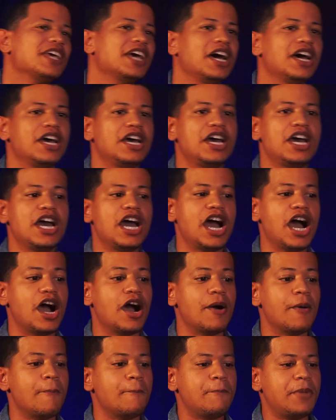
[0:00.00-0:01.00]
Yeah.
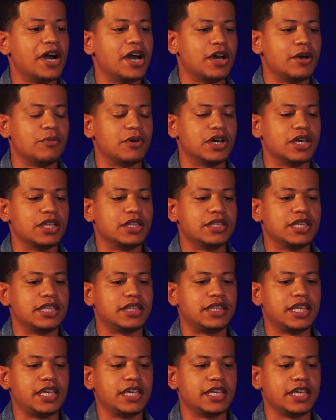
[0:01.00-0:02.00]
But the
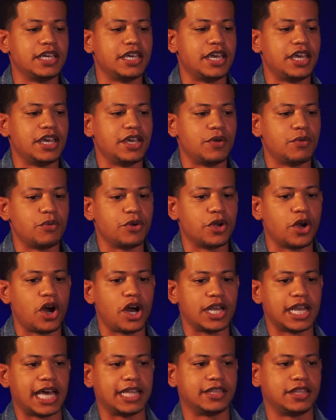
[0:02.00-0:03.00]
thing is, we're
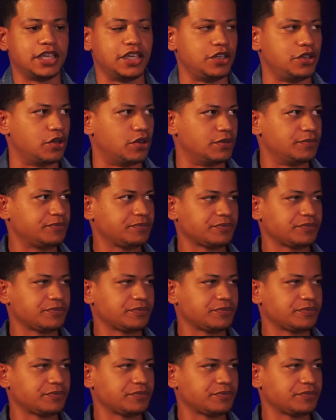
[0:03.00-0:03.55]
all Latino.